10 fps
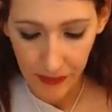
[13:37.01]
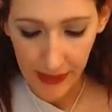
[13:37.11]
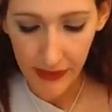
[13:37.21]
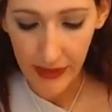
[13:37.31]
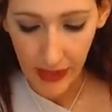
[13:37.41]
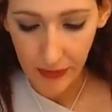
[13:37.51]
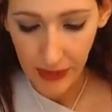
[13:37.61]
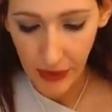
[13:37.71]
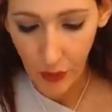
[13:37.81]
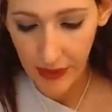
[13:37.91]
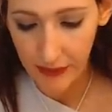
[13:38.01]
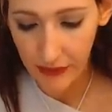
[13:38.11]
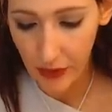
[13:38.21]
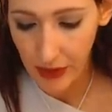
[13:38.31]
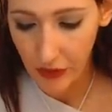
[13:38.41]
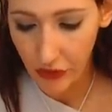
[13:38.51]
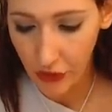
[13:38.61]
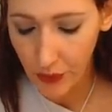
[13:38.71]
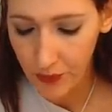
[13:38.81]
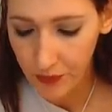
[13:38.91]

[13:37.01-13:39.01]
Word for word: That that could be the way this could be too.